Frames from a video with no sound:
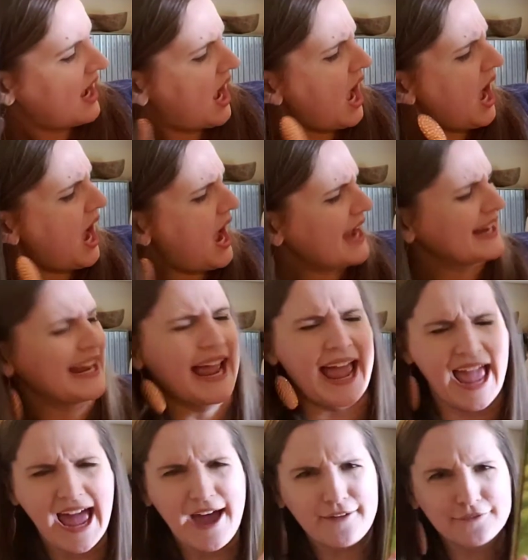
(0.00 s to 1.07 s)
I
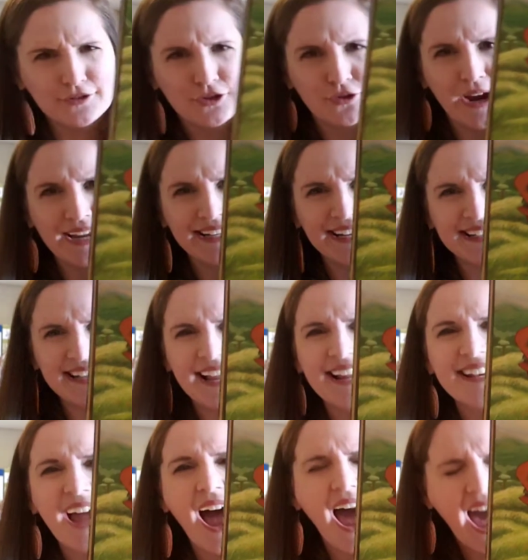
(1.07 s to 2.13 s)
have tried it and
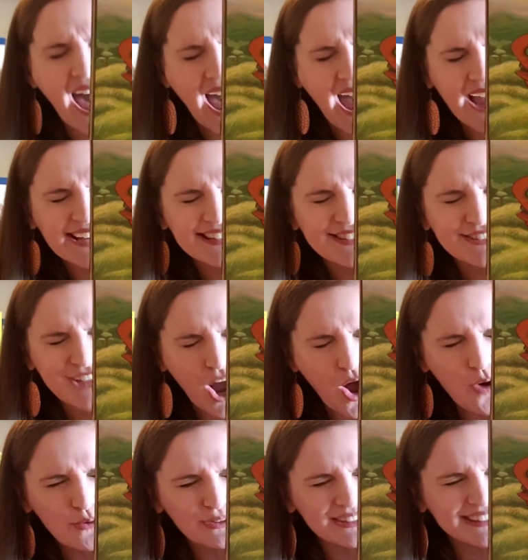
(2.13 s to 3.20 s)
I
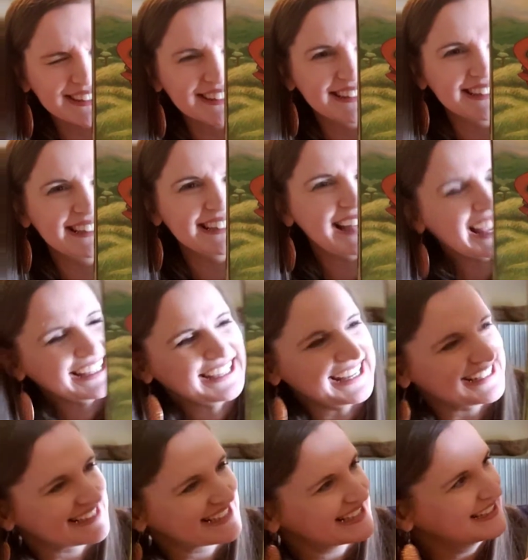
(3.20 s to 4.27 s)
don't
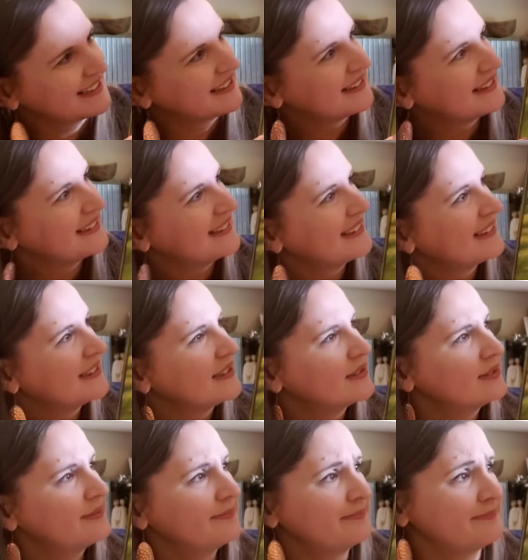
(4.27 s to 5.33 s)
like it.
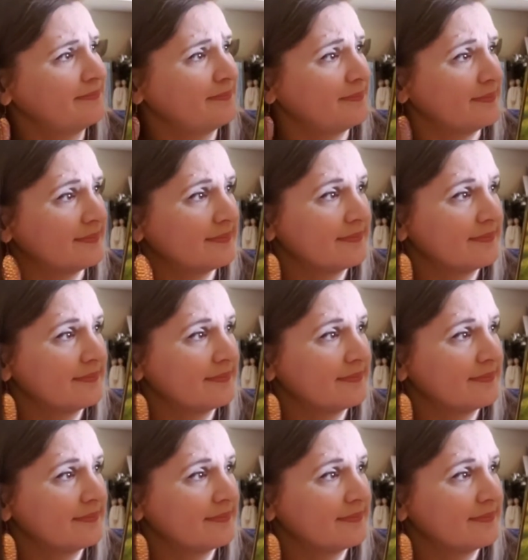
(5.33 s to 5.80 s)
Hmm,